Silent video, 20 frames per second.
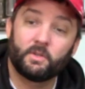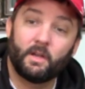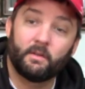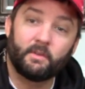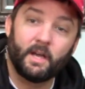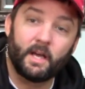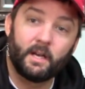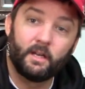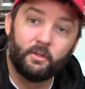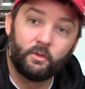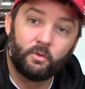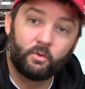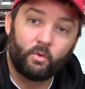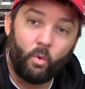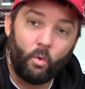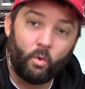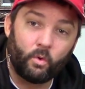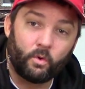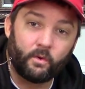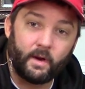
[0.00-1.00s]
So I've got a little
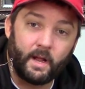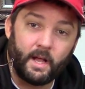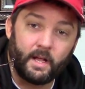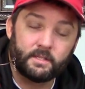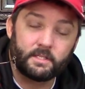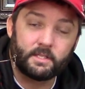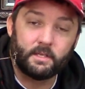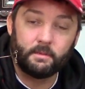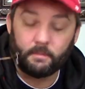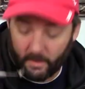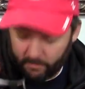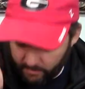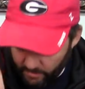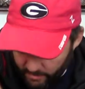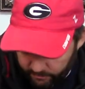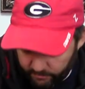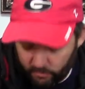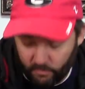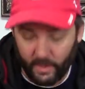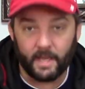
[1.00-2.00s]
quarter ounce and I've
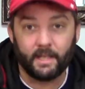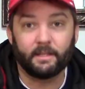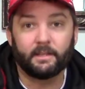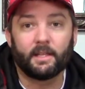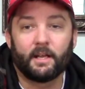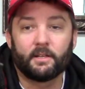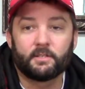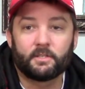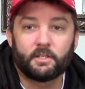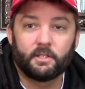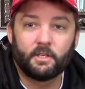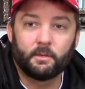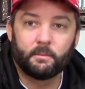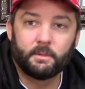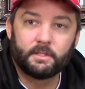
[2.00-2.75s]
got a few eighth ounce in there,